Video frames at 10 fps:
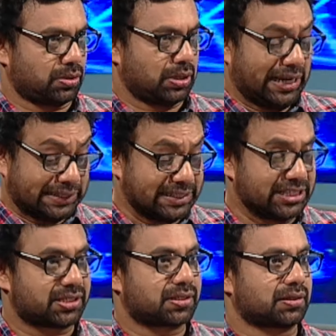At
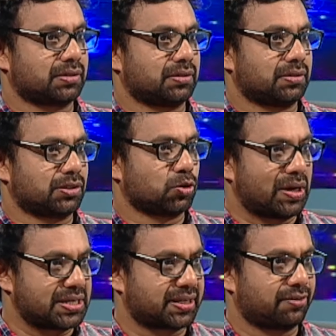least to
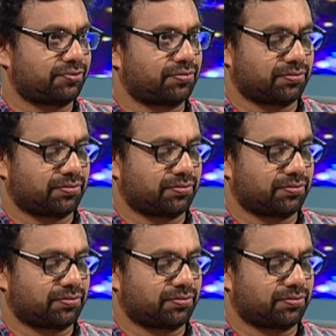oneself.